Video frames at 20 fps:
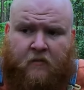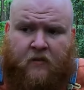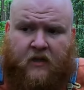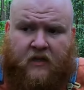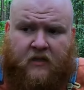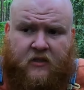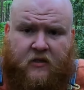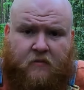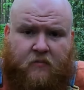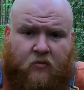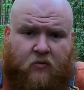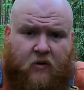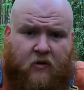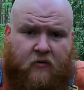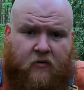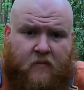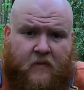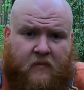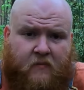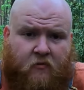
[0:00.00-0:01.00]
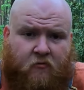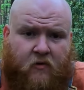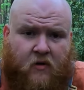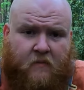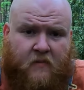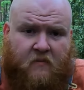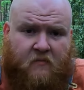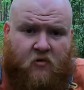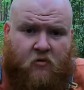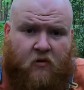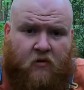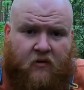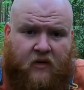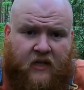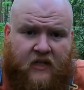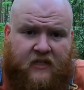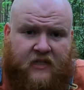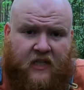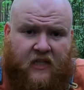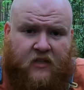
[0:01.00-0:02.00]
but it's important to remember what Memorial
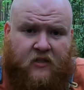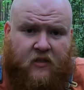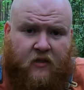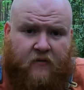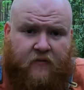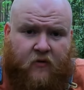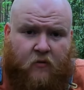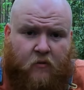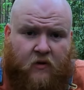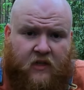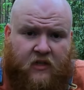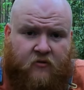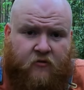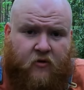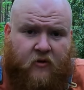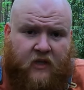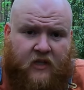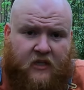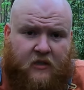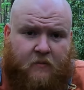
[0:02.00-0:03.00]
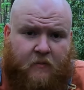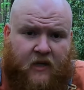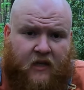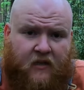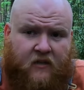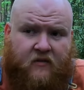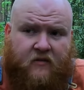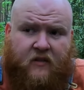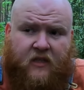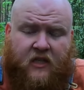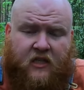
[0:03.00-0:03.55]
Day is actually for. It's for these men.